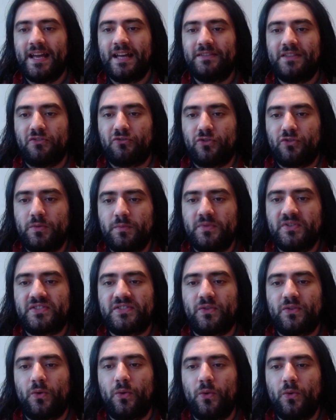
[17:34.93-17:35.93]
They're
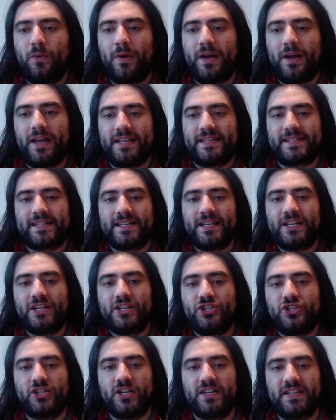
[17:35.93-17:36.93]
almost always
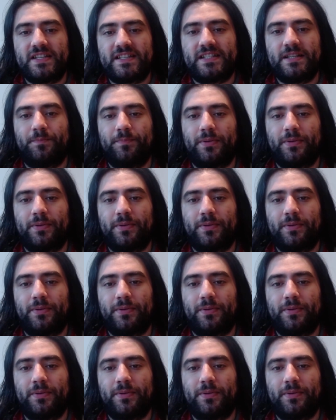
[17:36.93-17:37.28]
just a